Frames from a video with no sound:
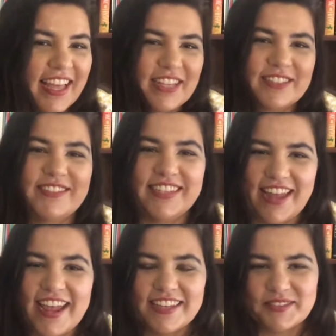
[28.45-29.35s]
So
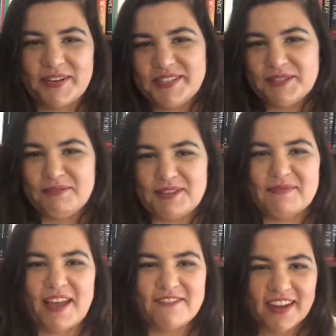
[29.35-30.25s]
today is going to be
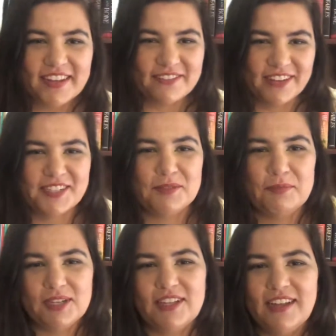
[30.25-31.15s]
my very first
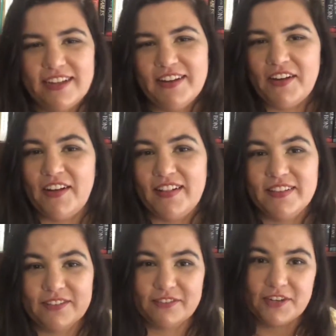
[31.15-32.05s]
book
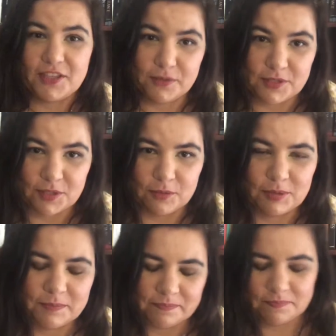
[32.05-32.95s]
unhaul for YouTube.
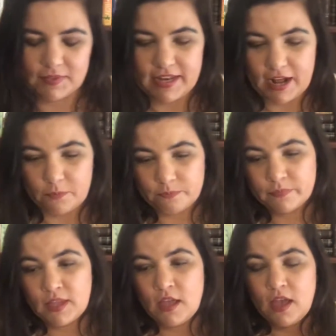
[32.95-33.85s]
Now,
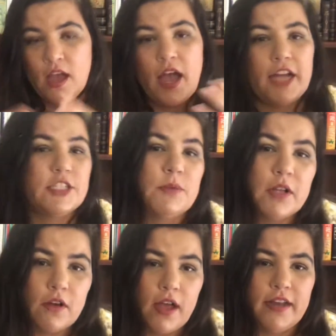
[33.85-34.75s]
I just want
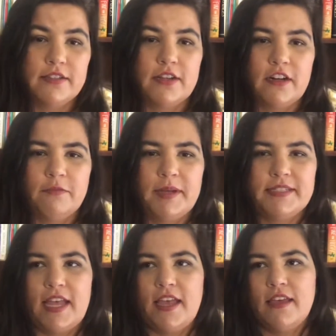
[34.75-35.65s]
to go ahead and start off by
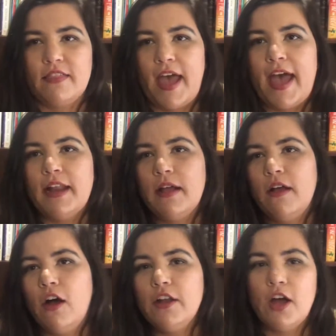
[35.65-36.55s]
saying that
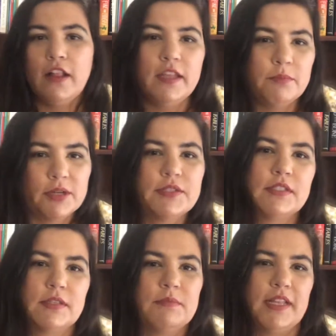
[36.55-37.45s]
unhauling books is
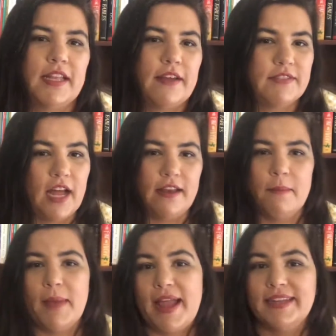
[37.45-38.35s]
something that I've done
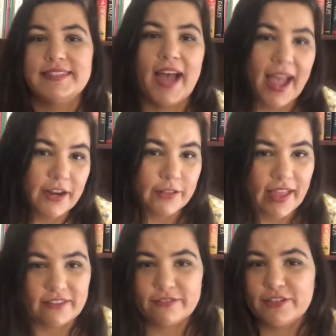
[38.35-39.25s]
my entire
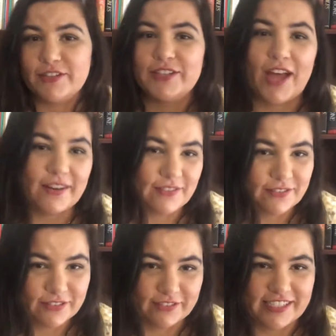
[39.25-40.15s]
life for a lot of
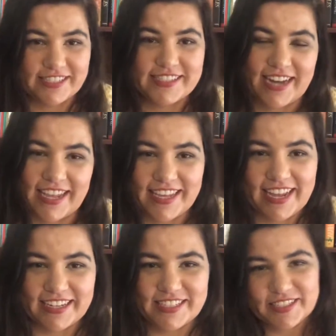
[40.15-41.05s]
different reasons that I can
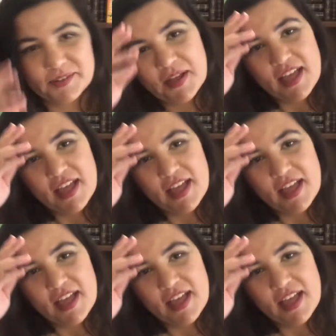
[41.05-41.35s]
get into.